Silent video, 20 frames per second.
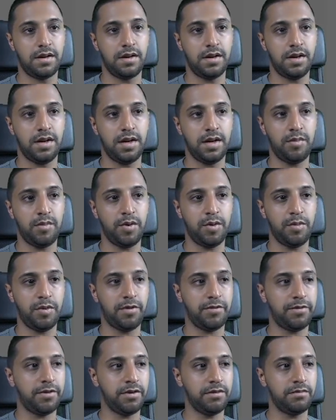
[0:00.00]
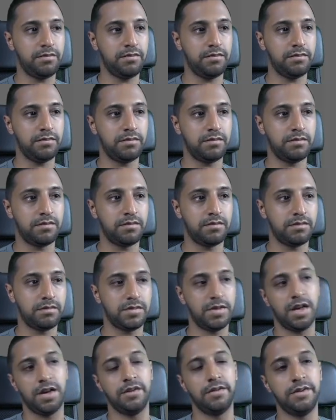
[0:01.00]
and mobile phone.
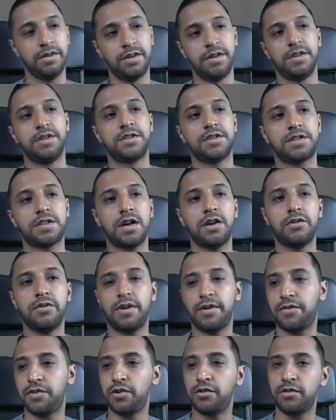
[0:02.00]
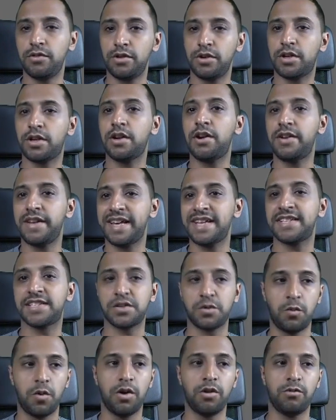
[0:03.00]
No. So if you, you can only enter
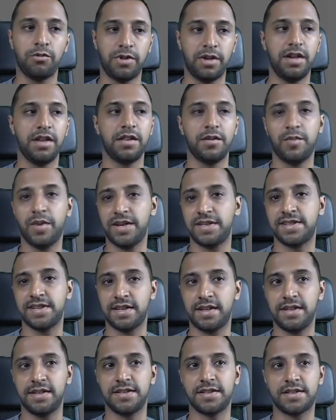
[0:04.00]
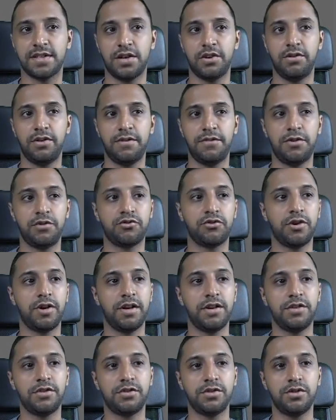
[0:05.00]
one or the other basically. So if you try
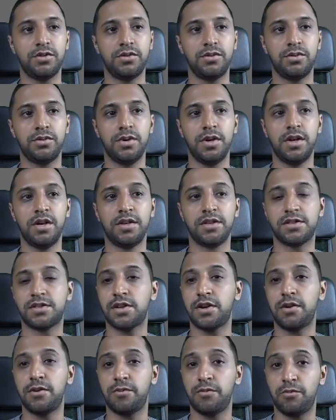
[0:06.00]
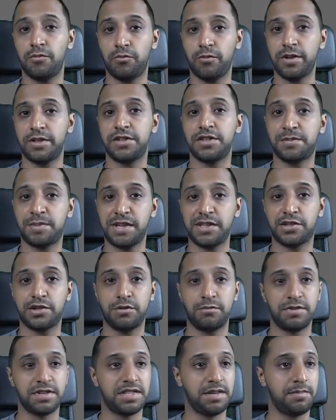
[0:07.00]
and do, so when you speak to your
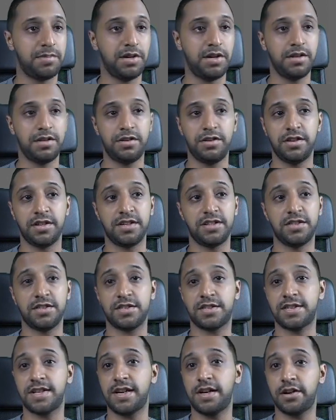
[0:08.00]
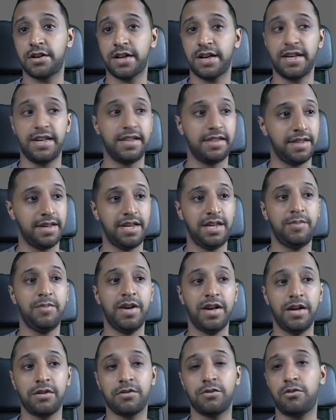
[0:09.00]
recipient, you can just say, okay, either
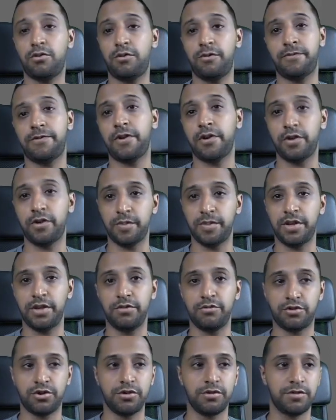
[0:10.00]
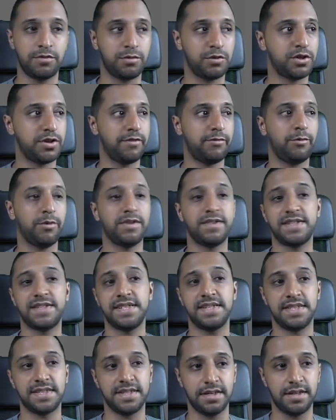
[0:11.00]
email or phone number you choose, whichever one's
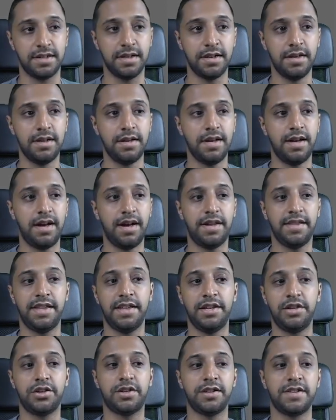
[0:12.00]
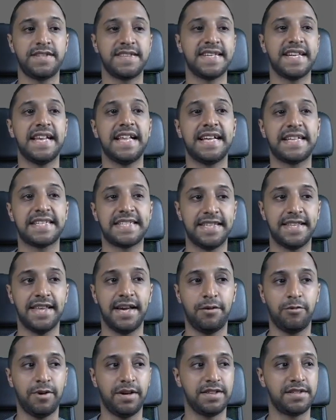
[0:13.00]
easier. And then you can select it that
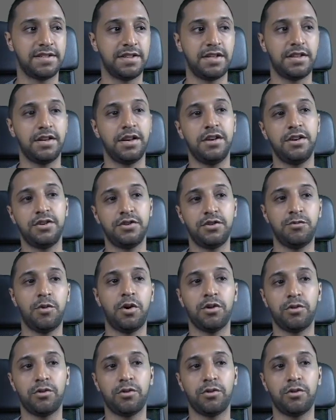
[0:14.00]
way. So you can only do one